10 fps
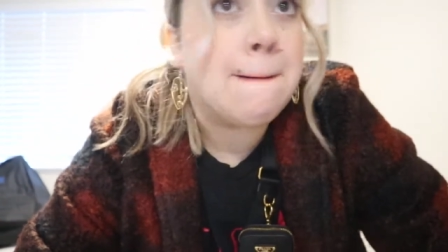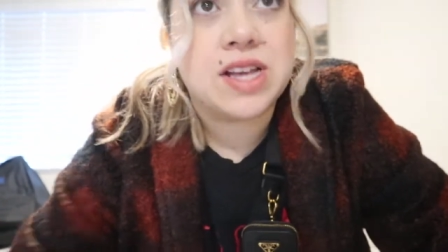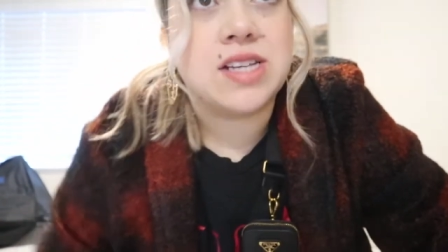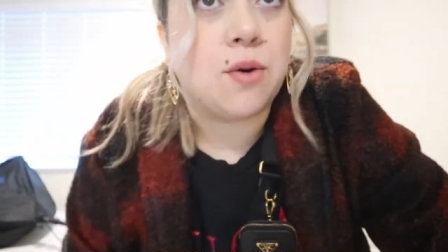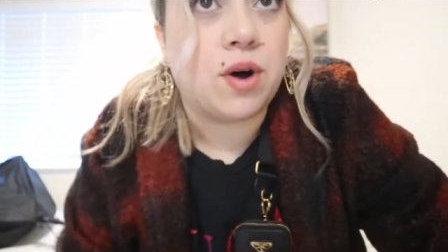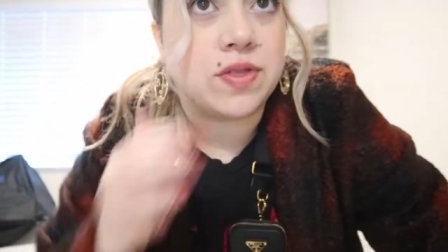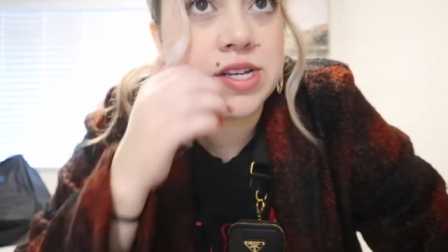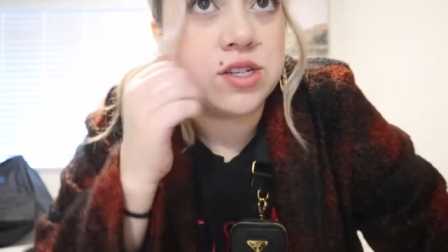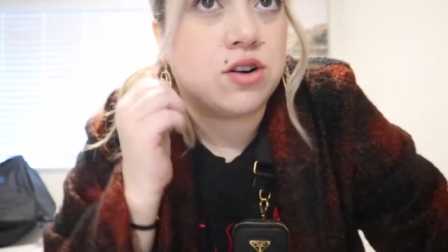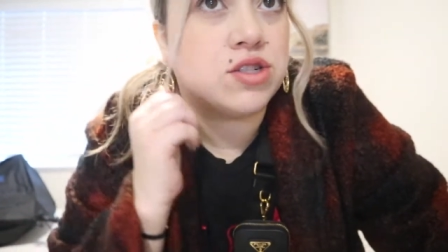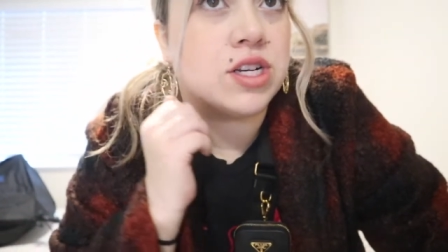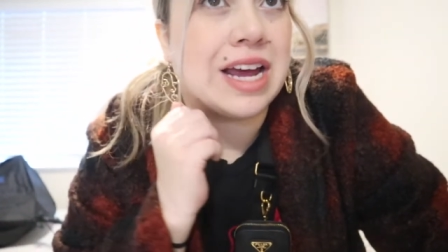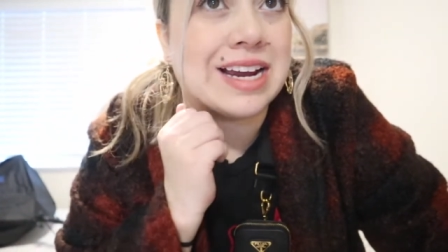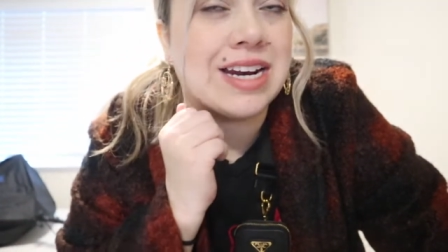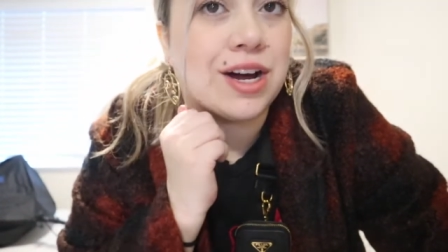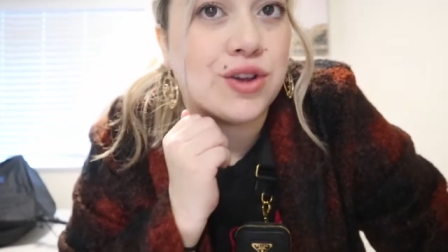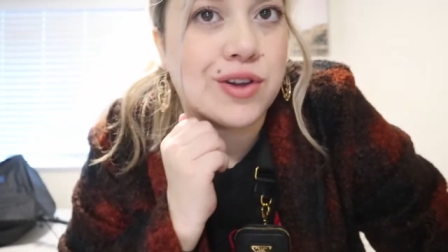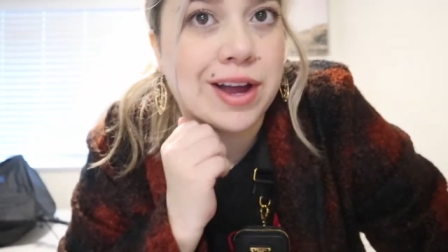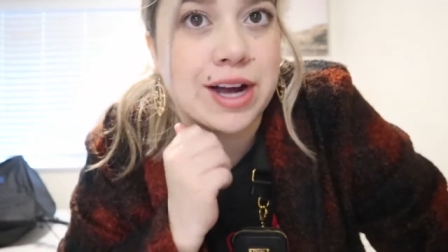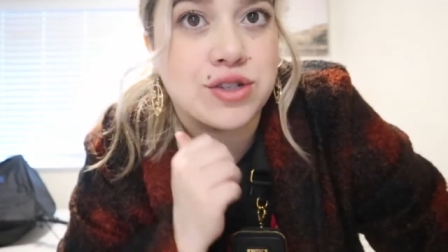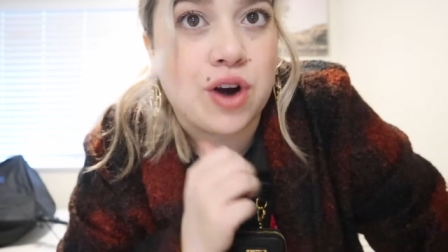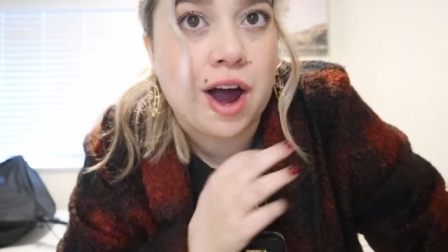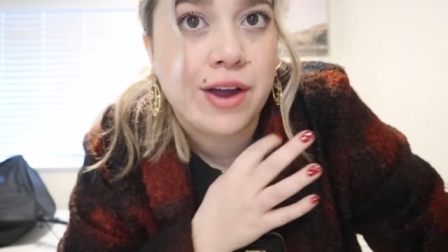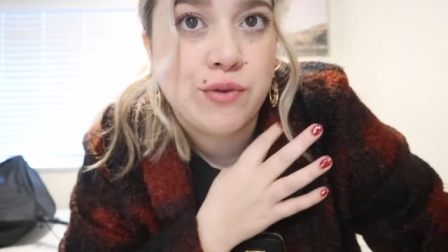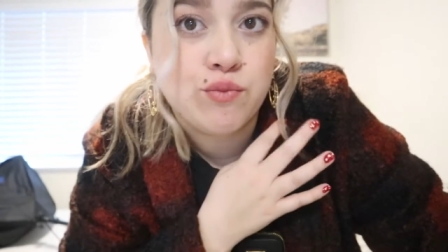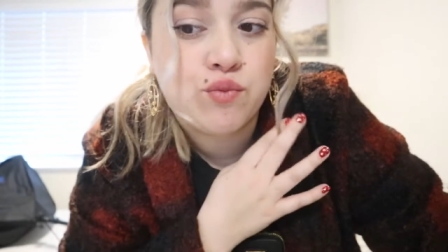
because I want these curls to like not look like I tried.